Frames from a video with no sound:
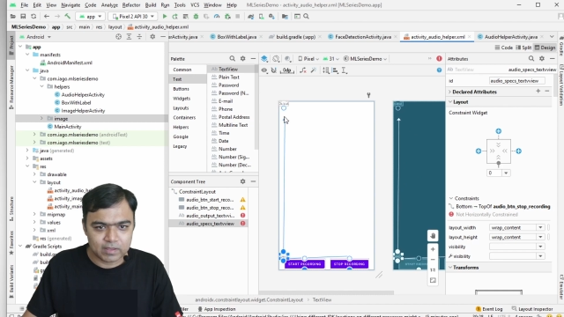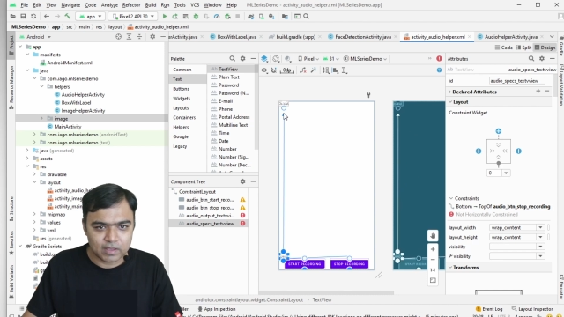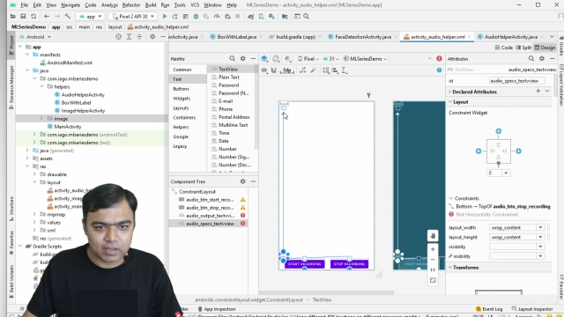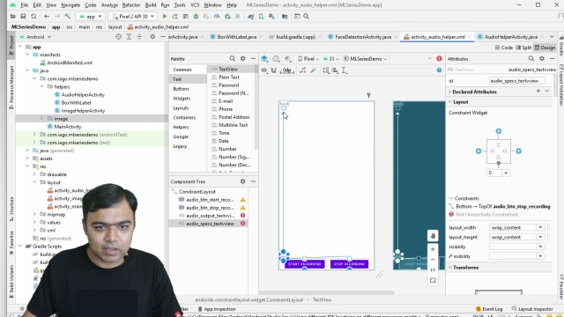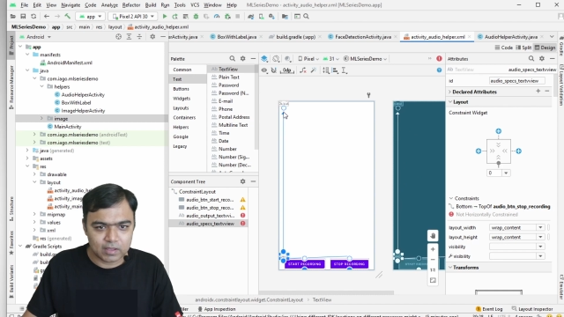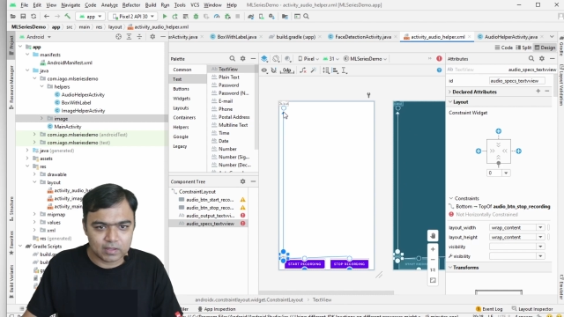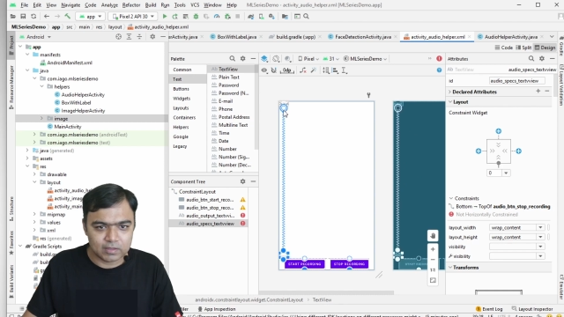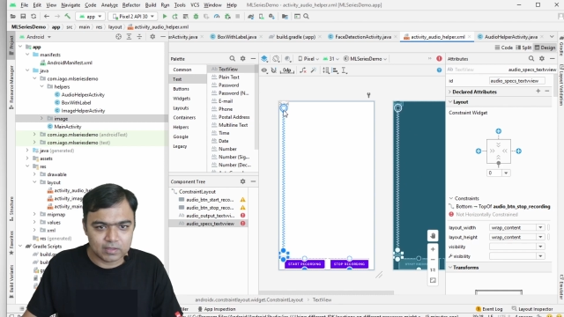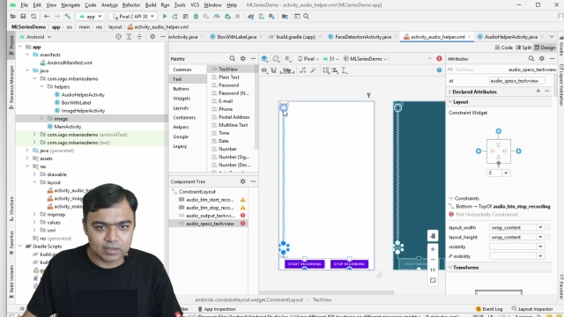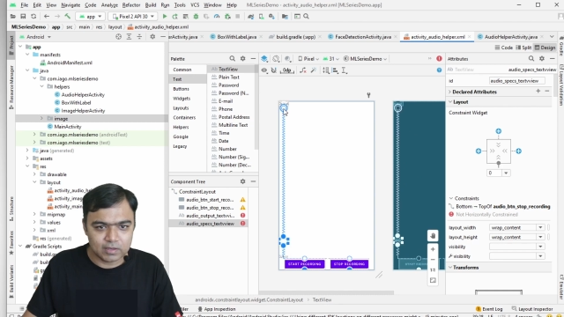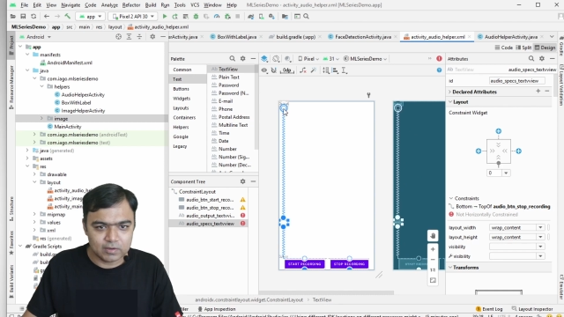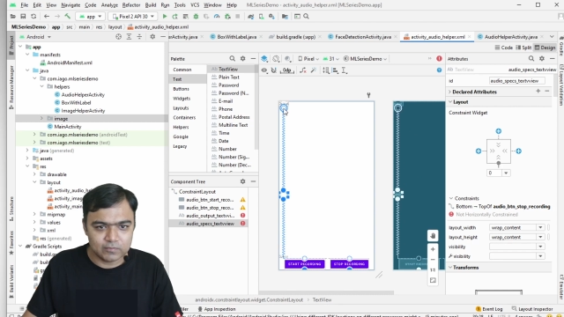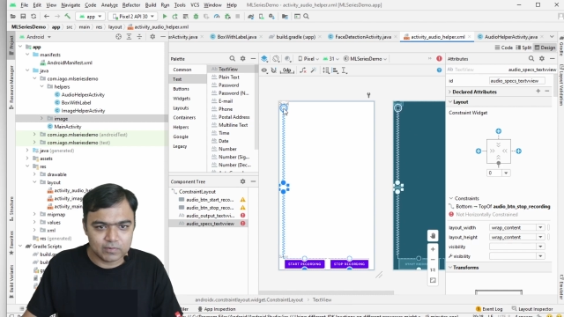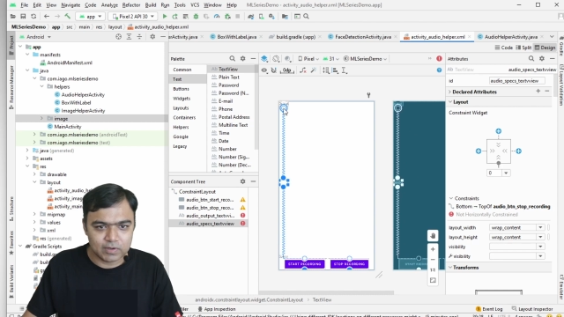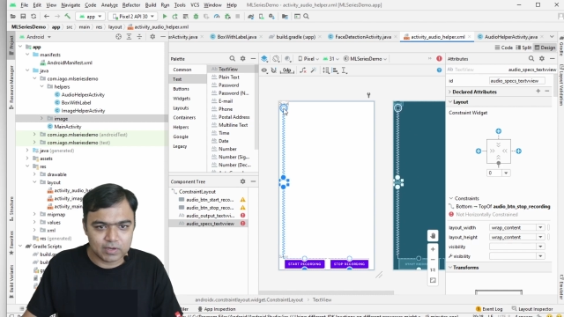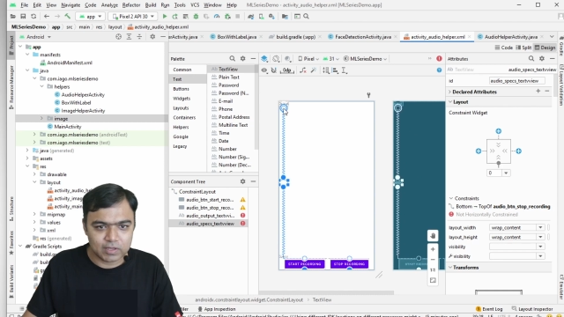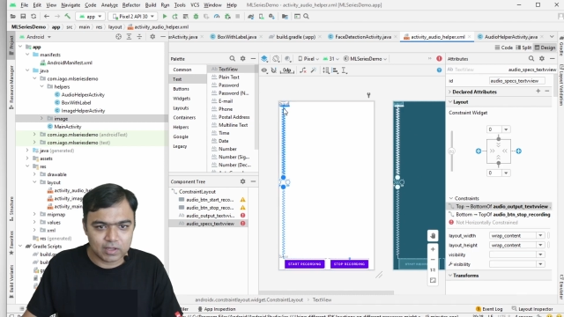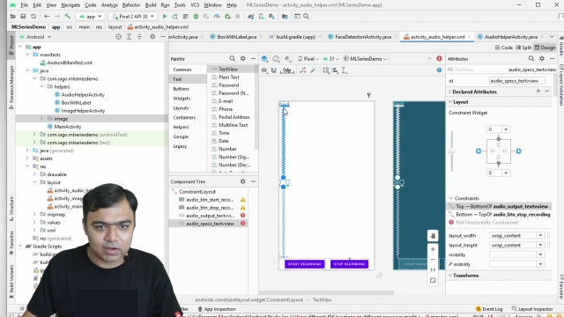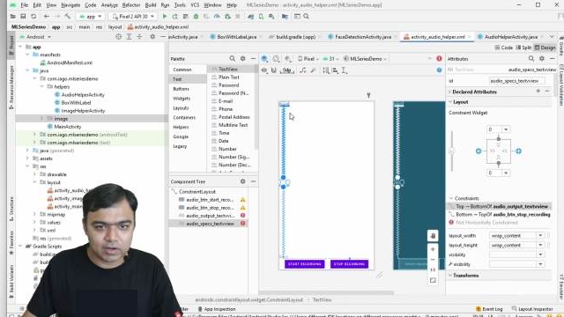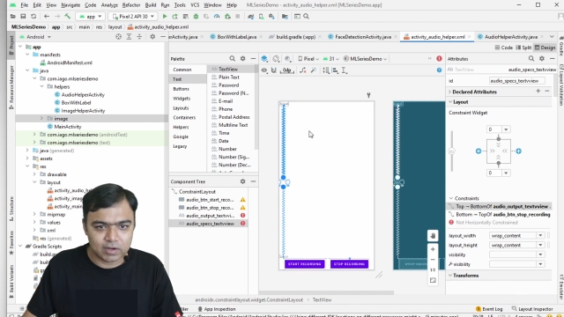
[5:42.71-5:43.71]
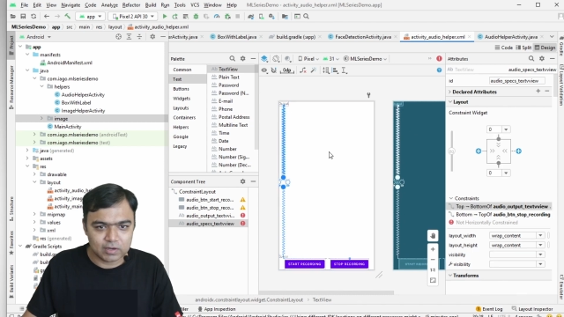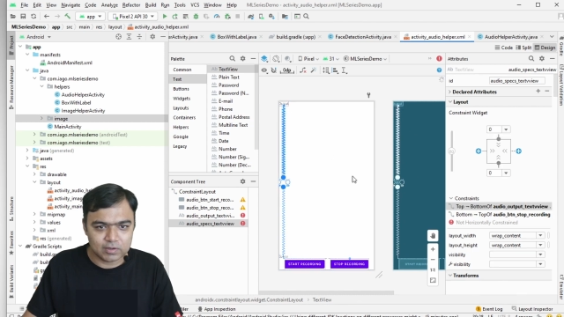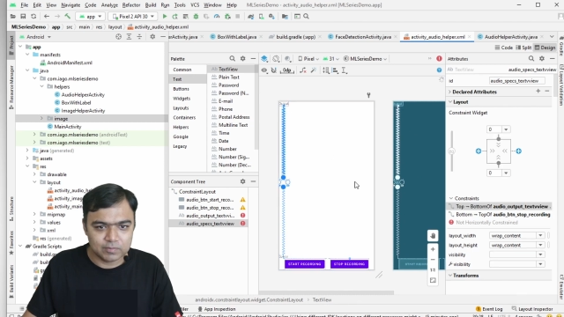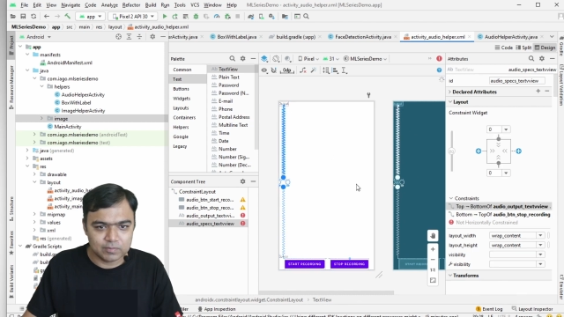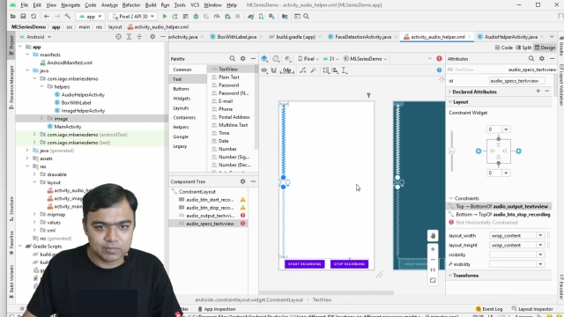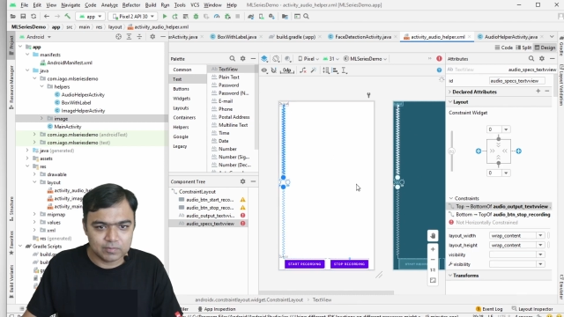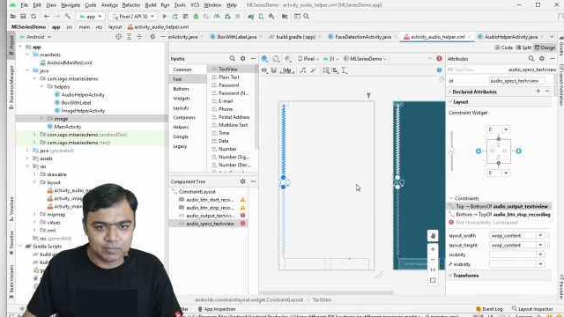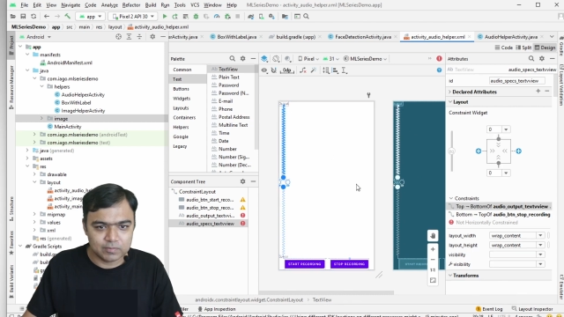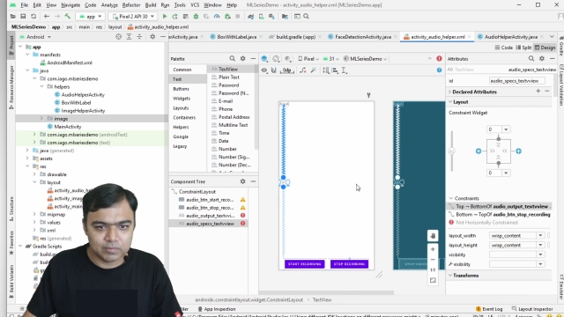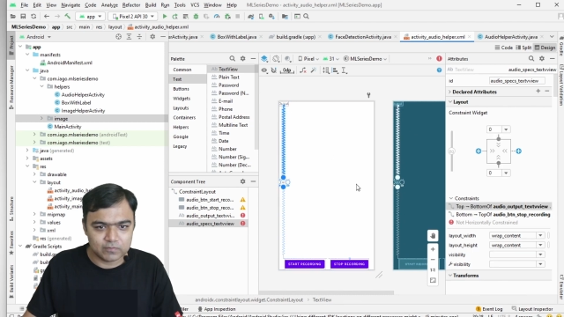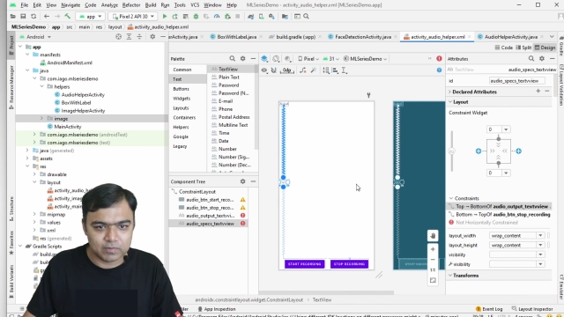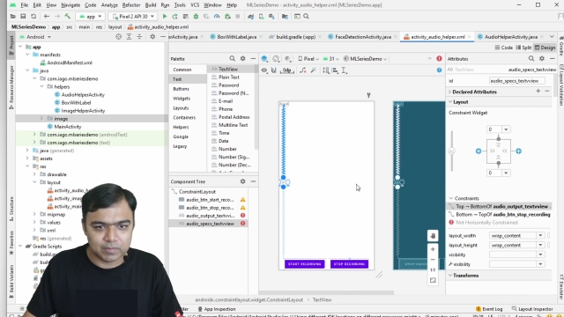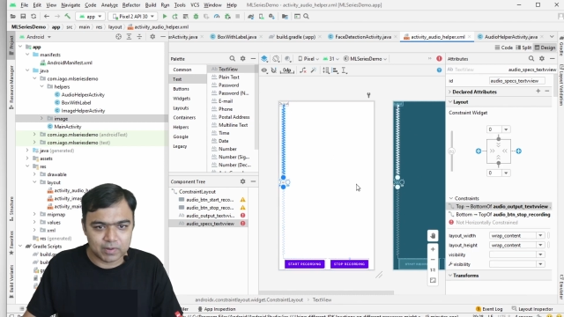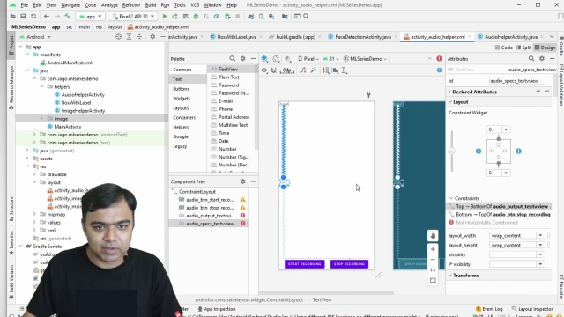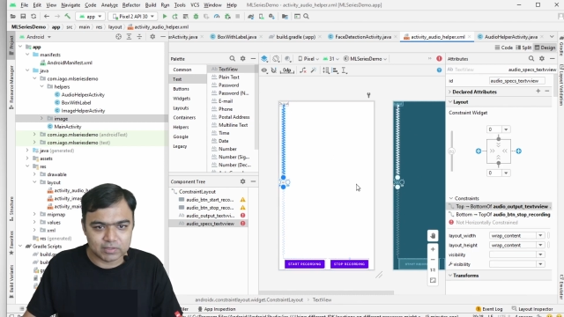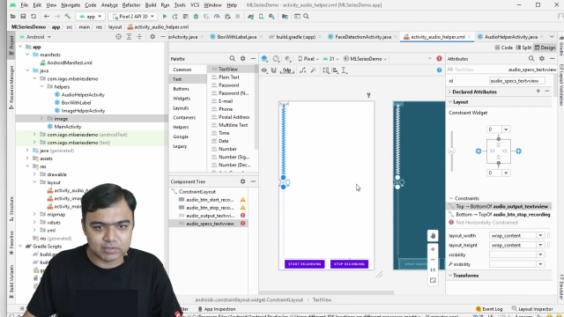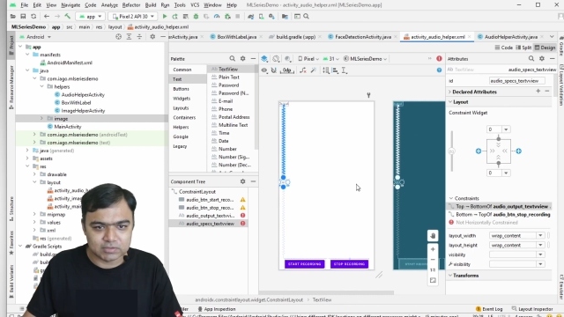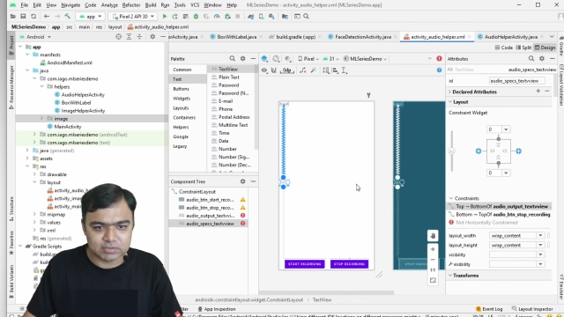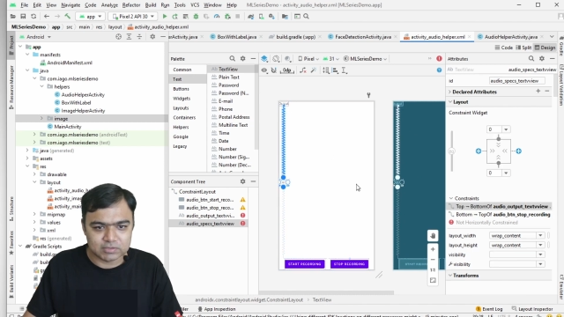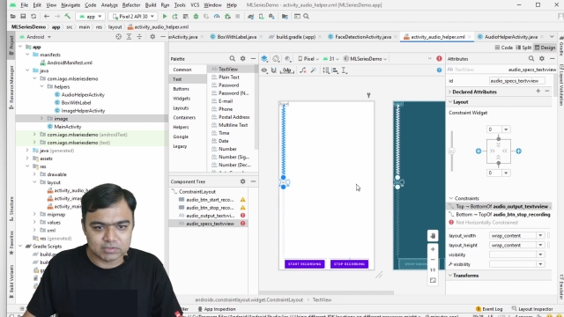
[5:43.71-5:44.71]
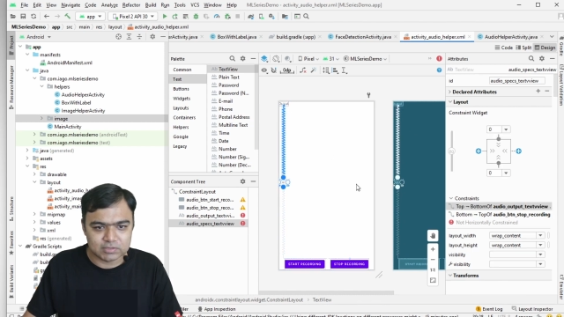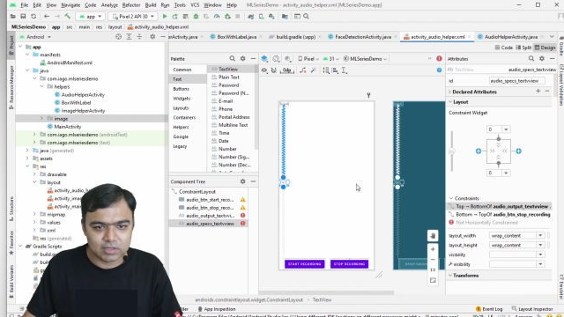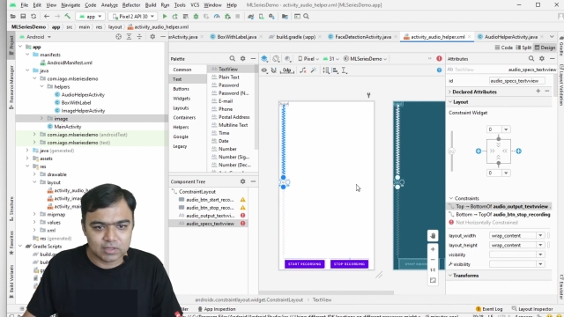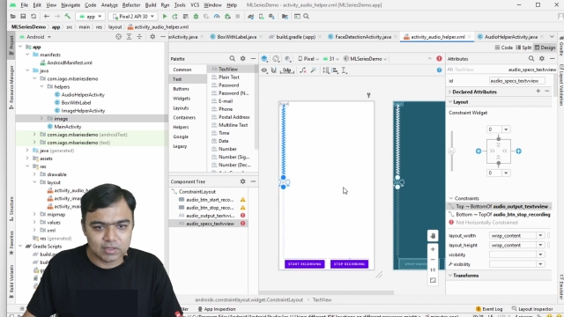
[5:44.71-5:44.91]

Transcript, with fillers: And then we'll connect both of the buttons.